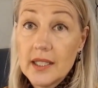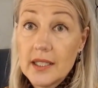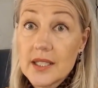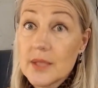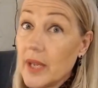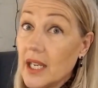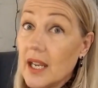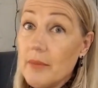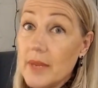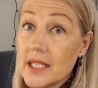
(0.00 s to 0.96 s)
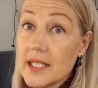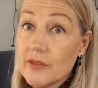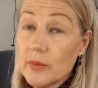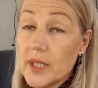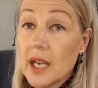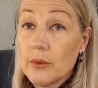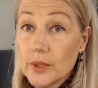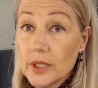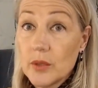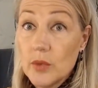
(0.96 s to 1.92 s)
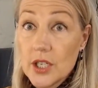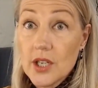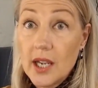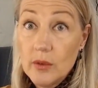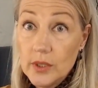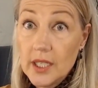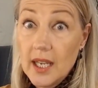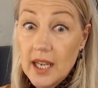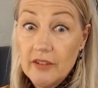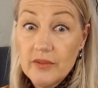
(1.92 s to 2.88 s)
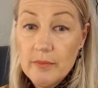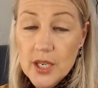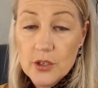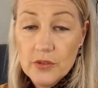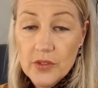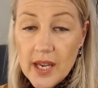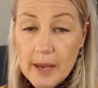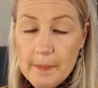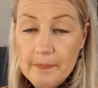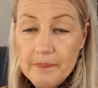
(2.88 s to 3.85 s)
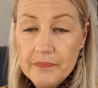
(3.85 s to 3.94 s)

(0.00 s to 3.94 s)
And it's been amazing for me. I really wish I would have measured that.